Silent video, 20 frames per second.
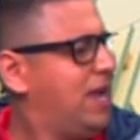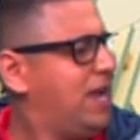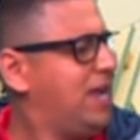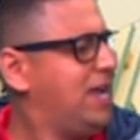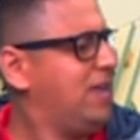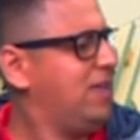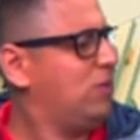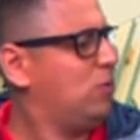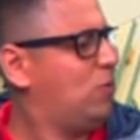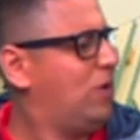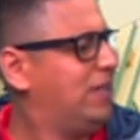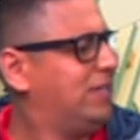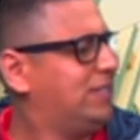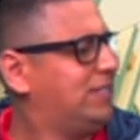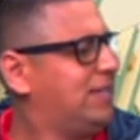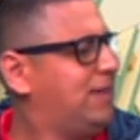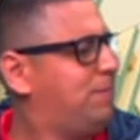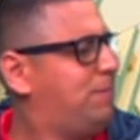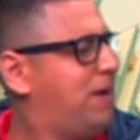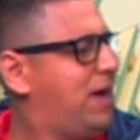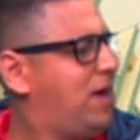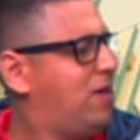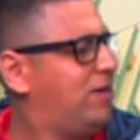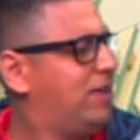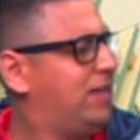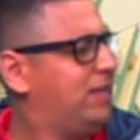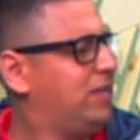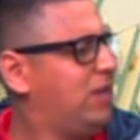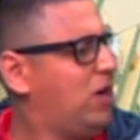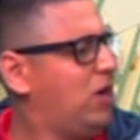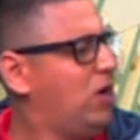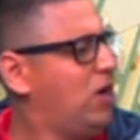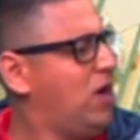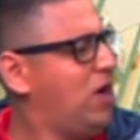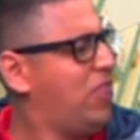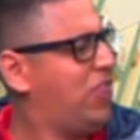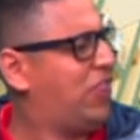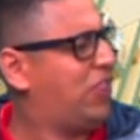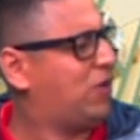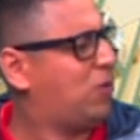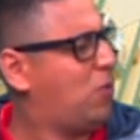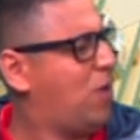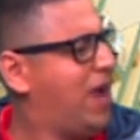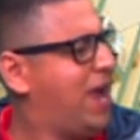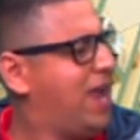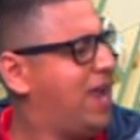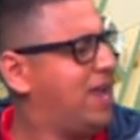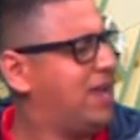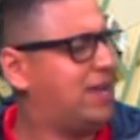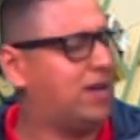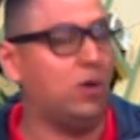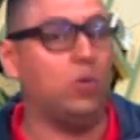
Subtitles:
It was about an earthquake.